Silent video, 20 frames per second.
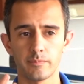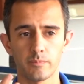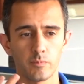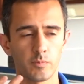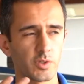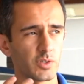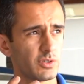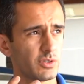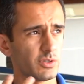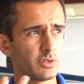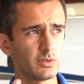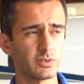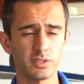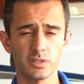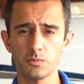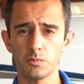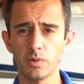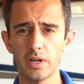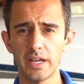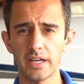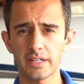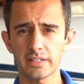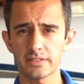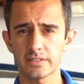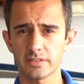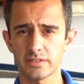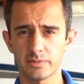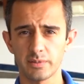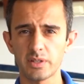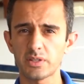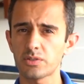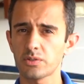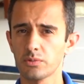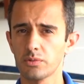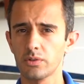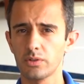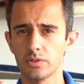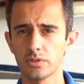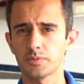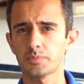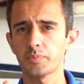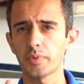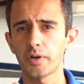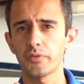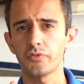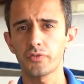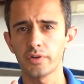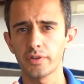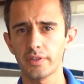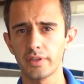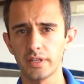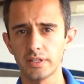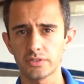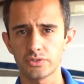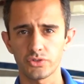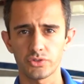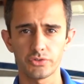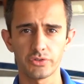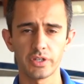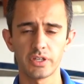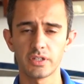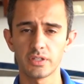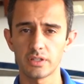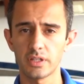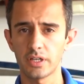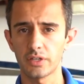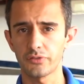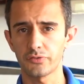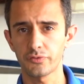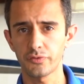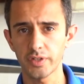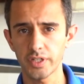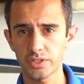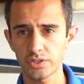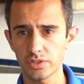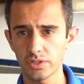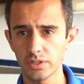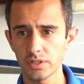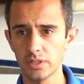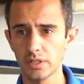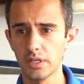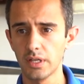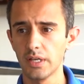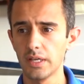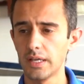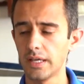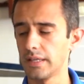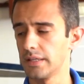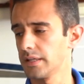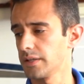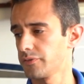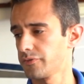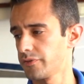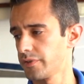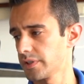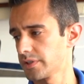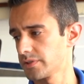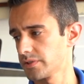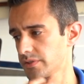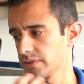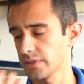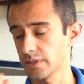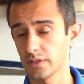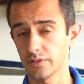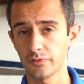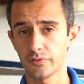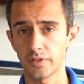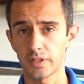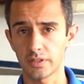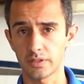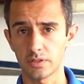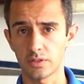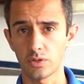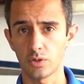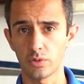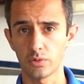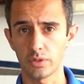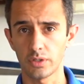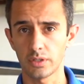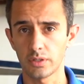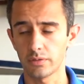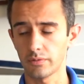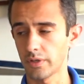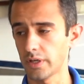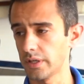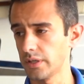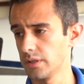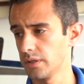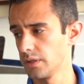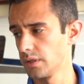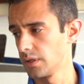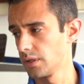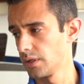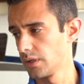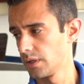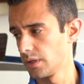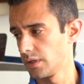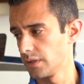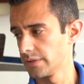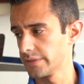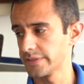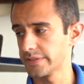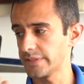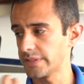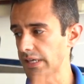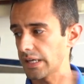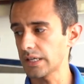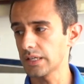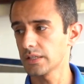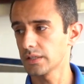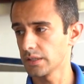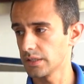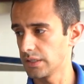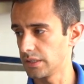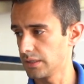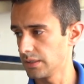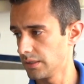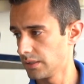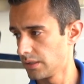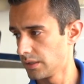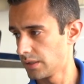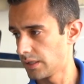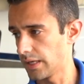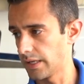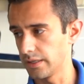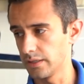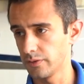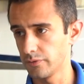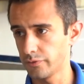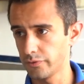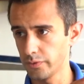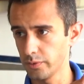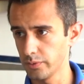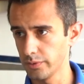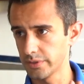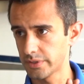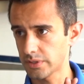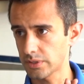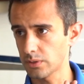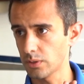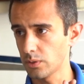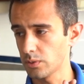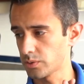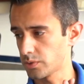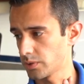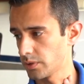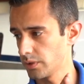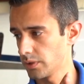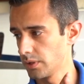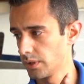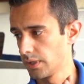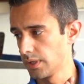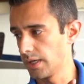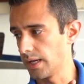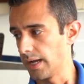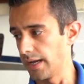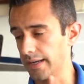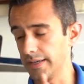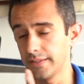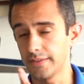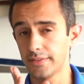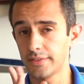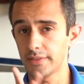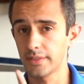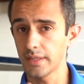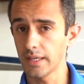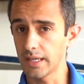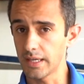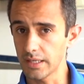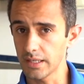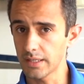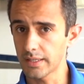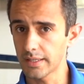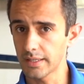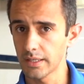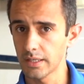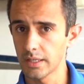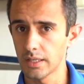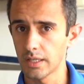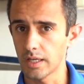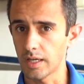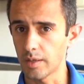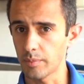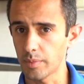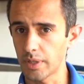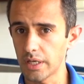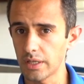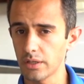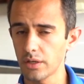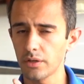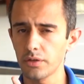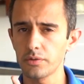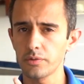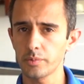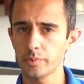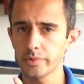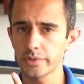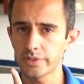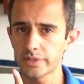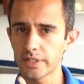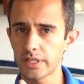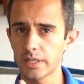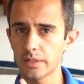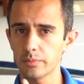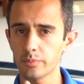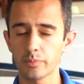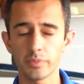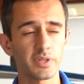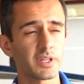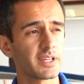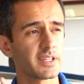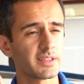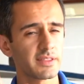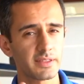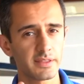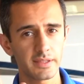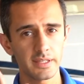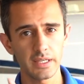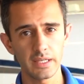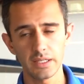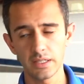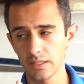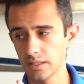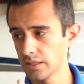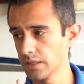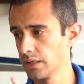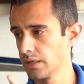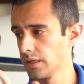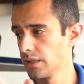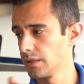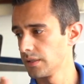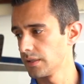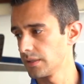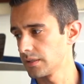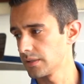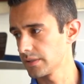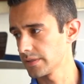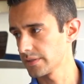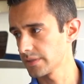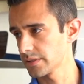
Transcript: When you're using wax, especially one of those buffer things, you're creating a lot of friction, and that friction is going to affect the coating, right? Secondly, and in full disclosure, I think, I'm not 100%, but I think that this